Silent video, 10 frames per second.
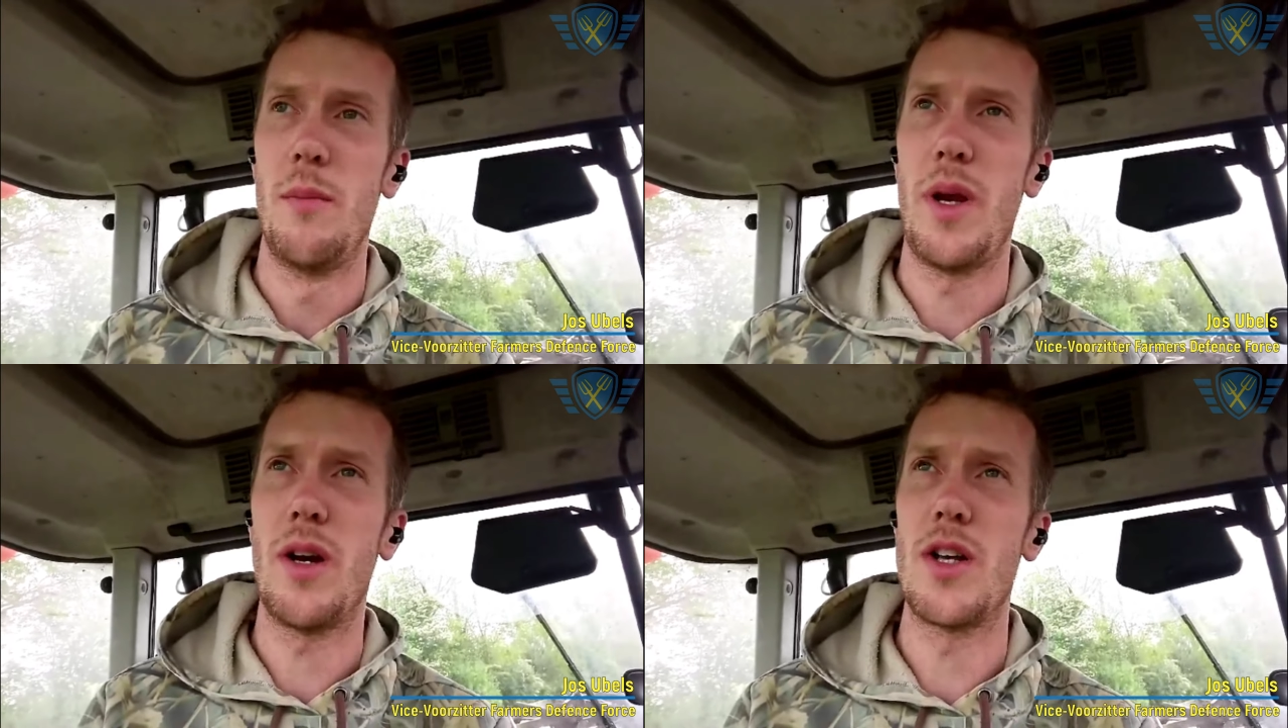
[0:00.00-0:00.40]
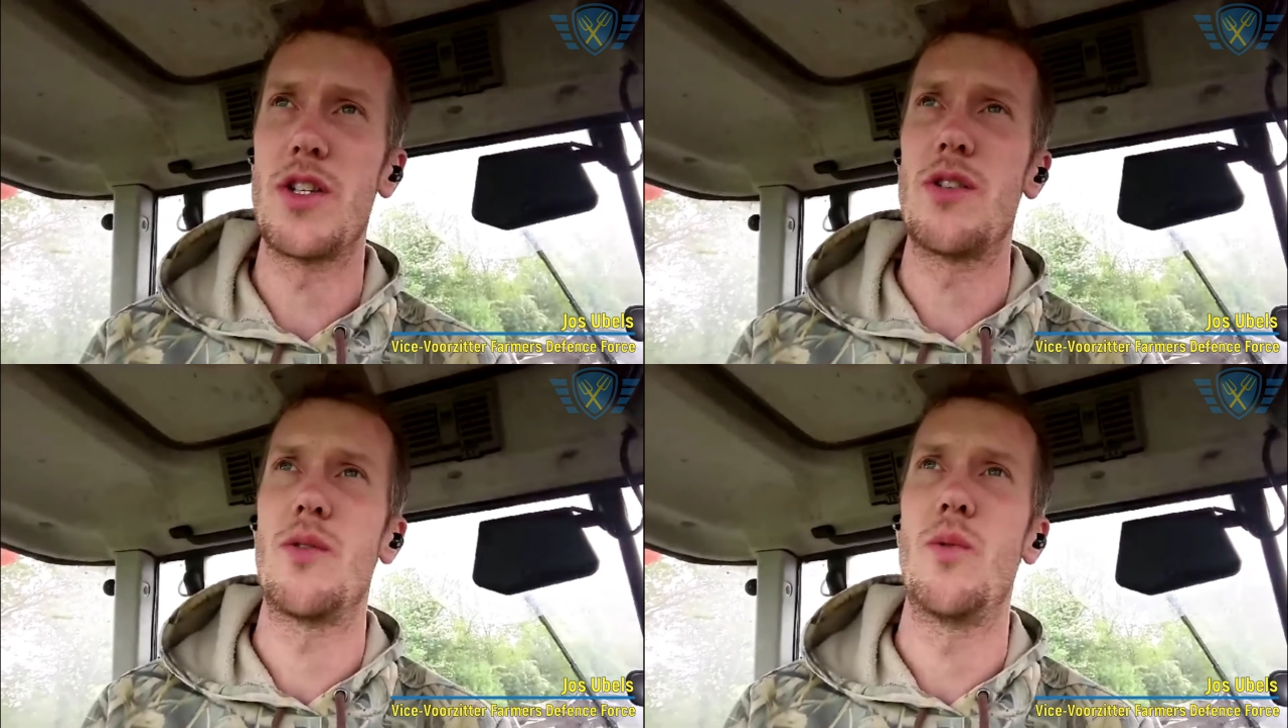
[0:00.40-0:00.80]

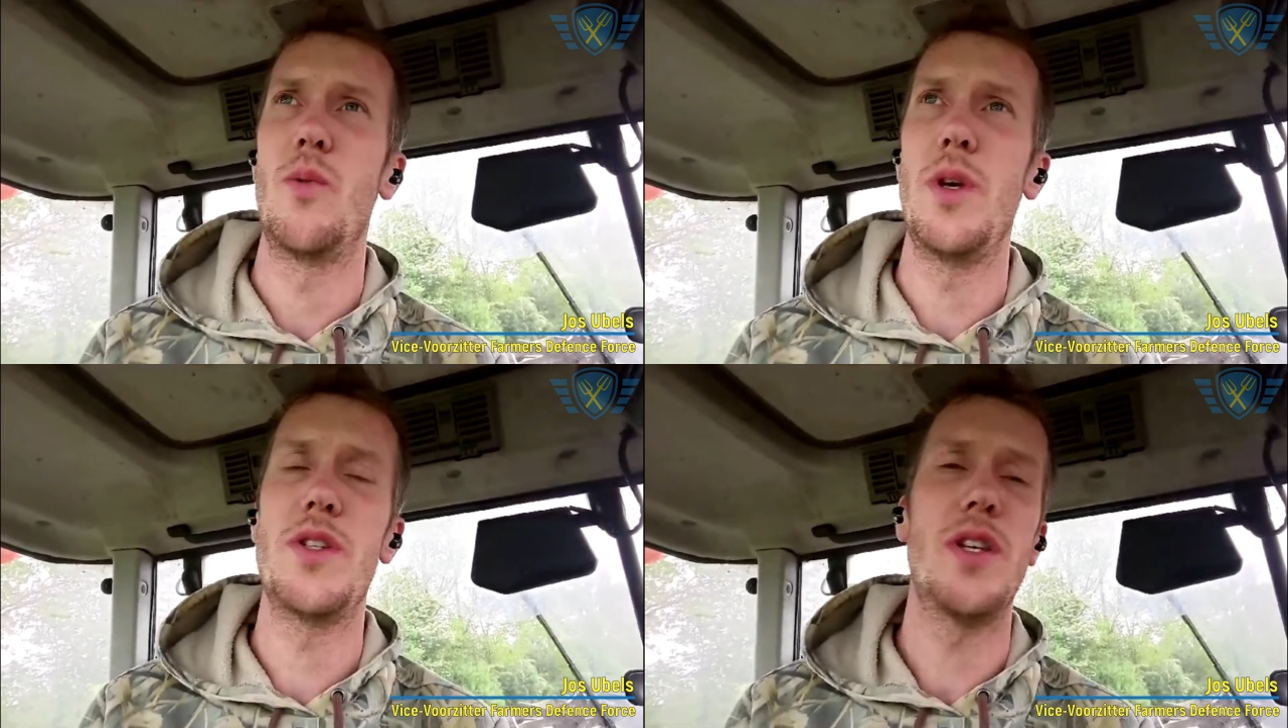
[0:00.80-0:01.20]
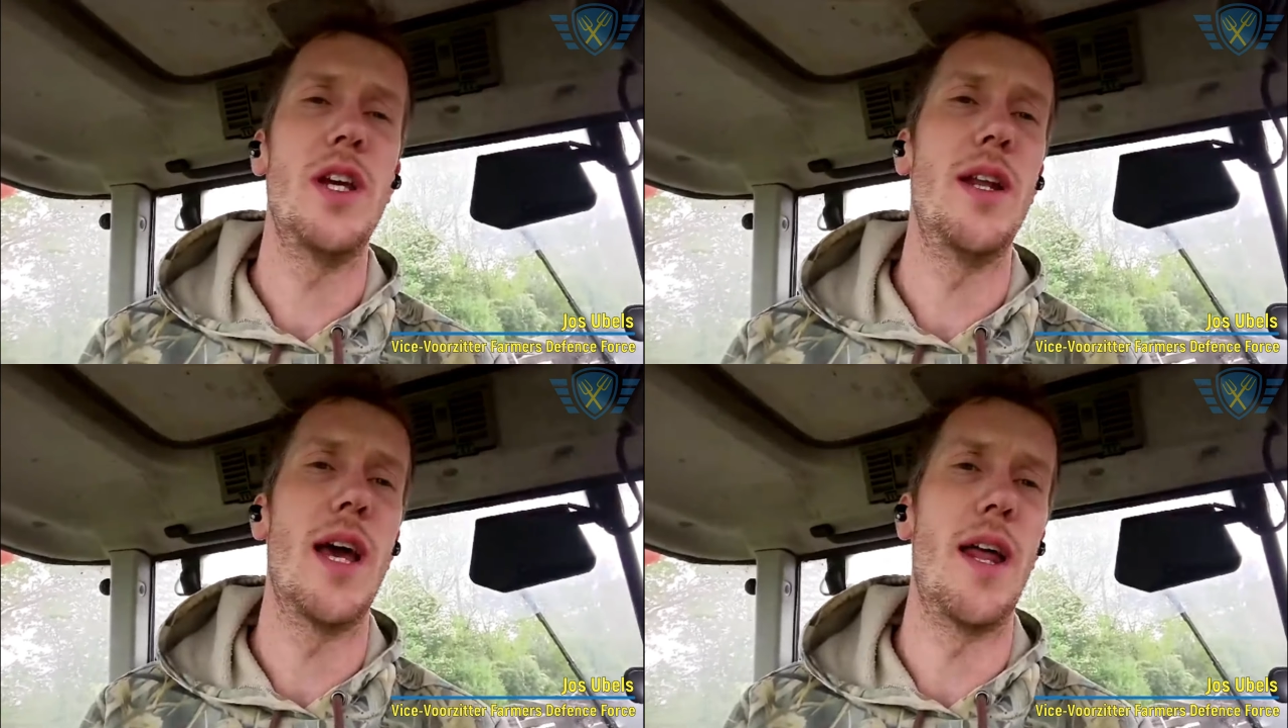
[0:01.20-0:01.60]
Because we
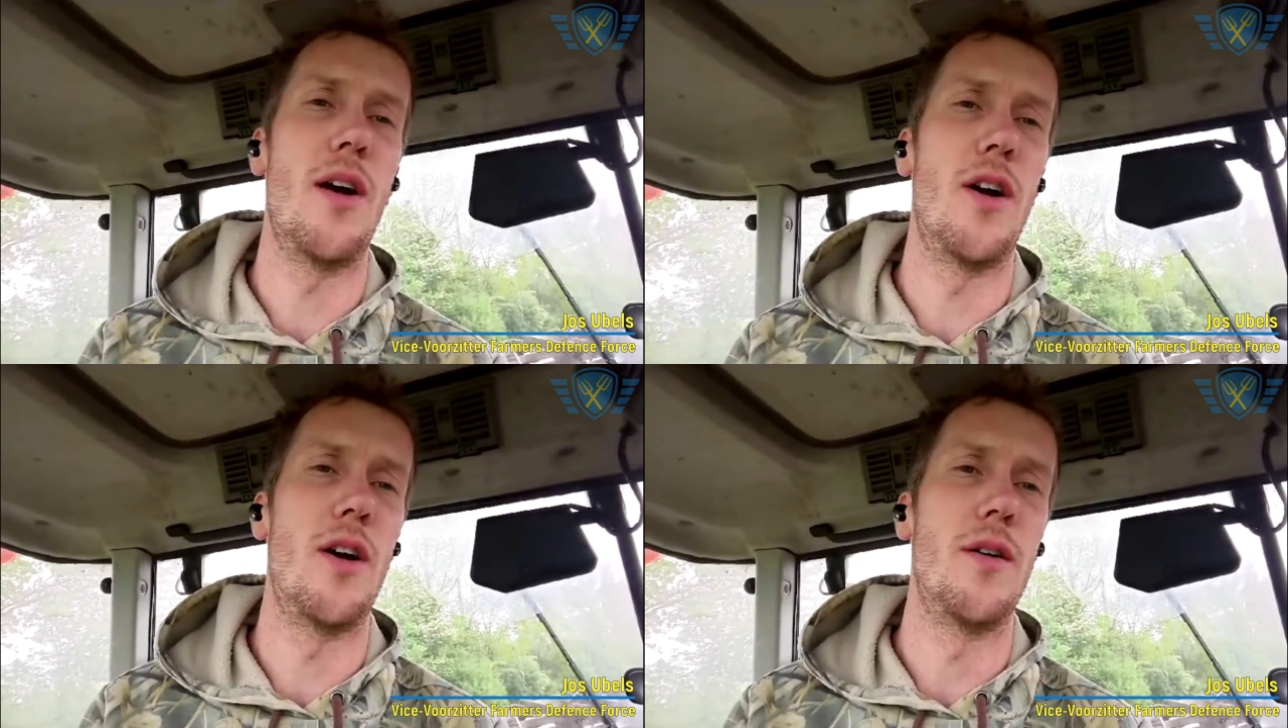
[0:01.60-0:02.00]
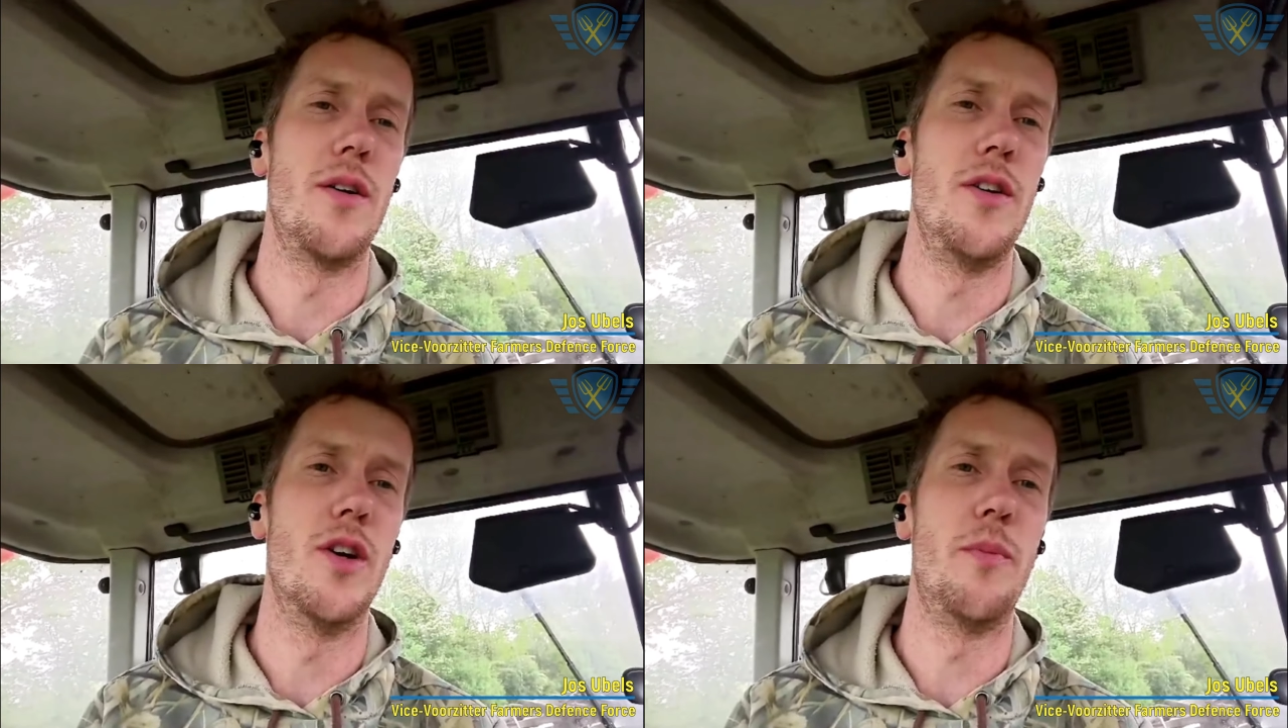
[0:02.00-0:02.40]
see that our
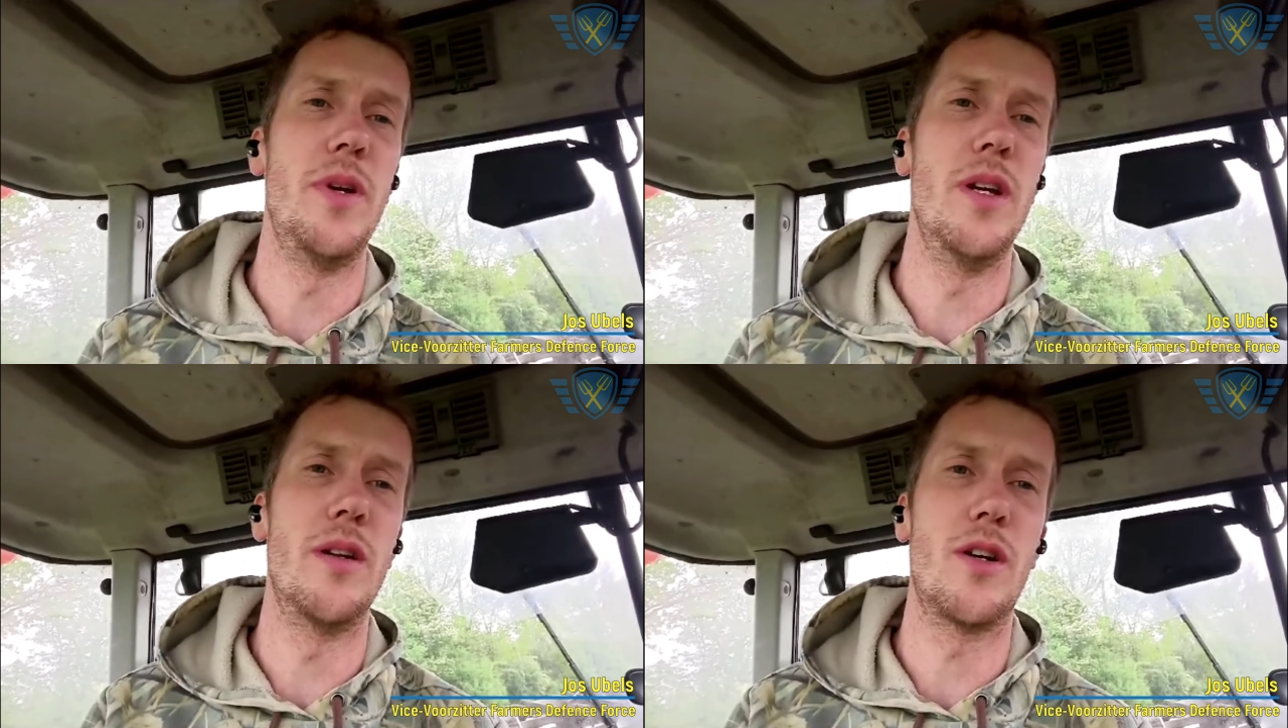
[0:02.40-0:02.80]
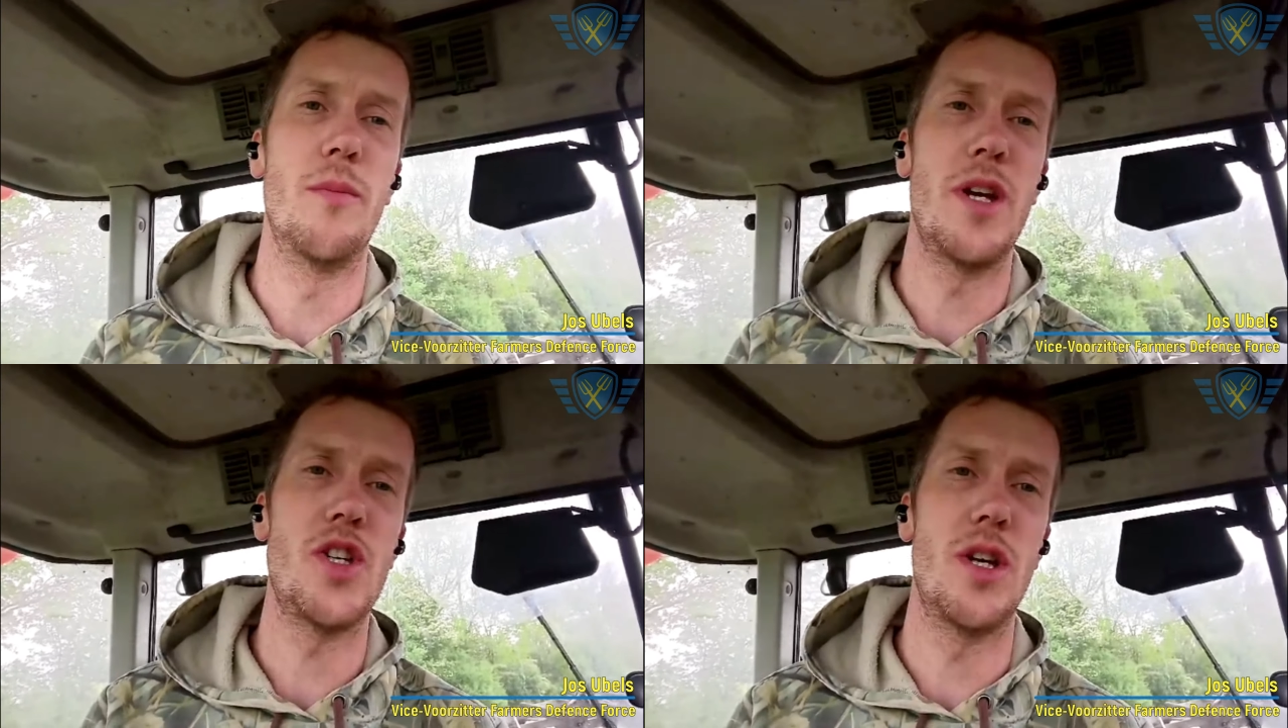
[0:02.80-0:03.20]
European
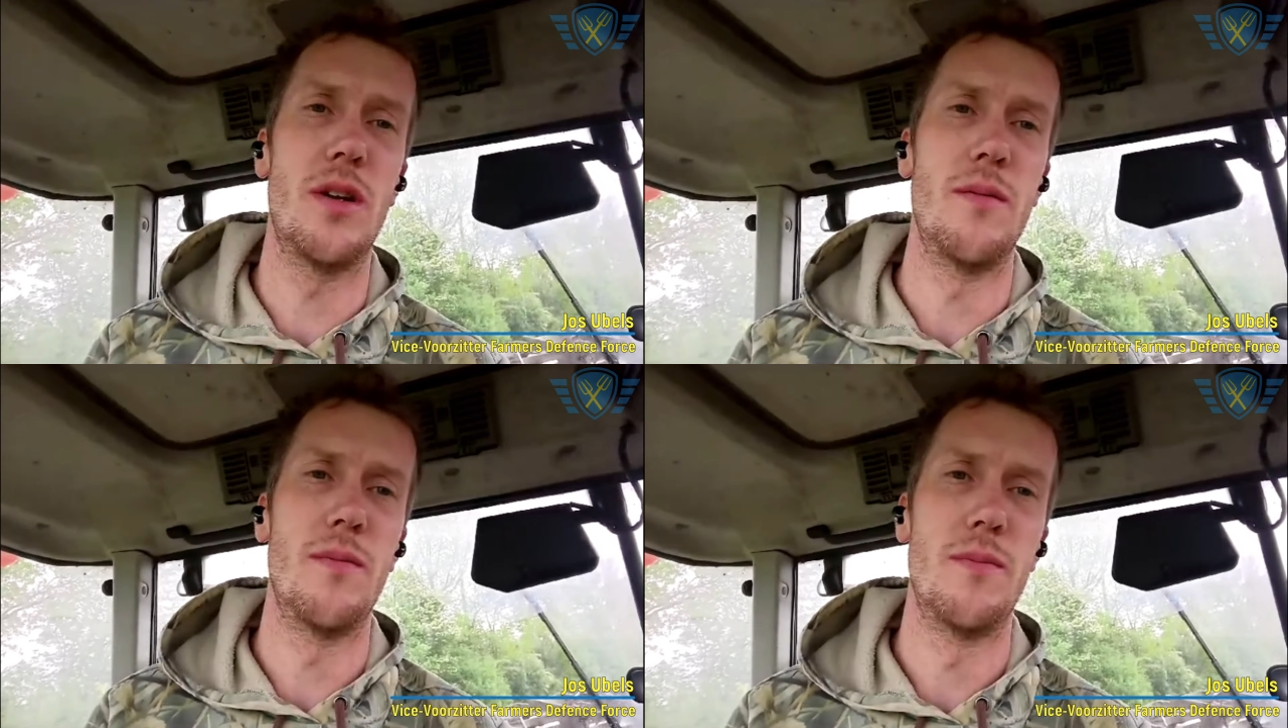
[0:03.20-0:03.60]
Commission